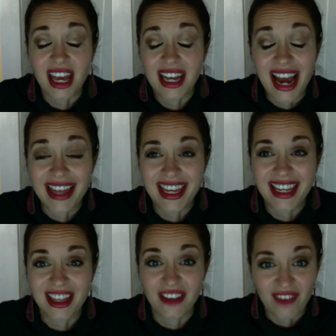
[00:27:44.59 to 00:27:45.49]
And I think
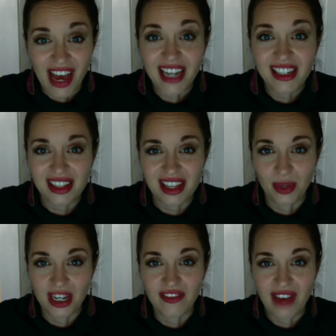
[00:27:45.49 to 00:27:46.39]
the fact that we
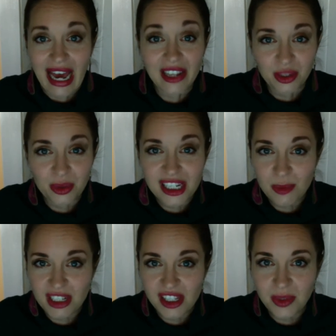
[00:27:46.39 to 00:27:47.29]
have had the
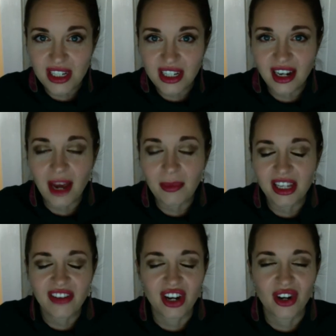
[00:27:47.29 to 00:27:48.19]
response we did, I believe
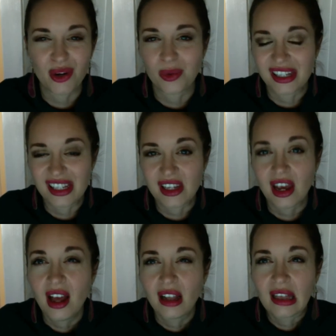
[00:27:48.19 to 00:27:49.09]
I heard it was
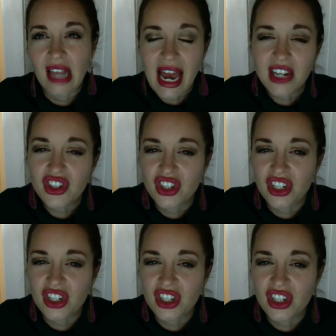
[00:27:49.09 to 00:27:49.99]
last
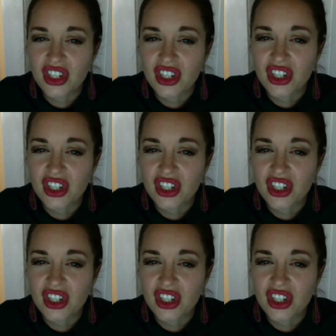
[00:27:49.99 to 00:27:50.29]
year that